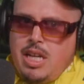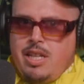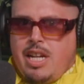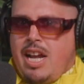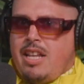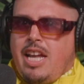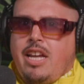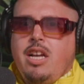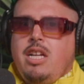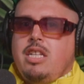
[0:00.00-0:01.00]
And then I had
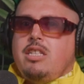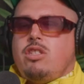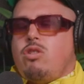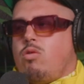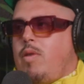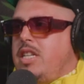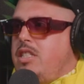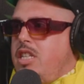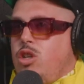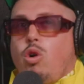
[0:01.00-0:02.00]
like this
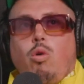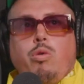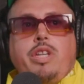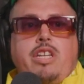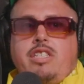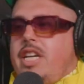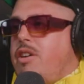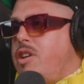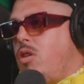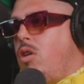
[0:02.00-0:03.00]
crazy gold
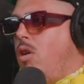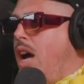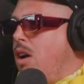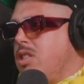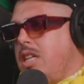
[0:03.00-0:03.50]
interior all house.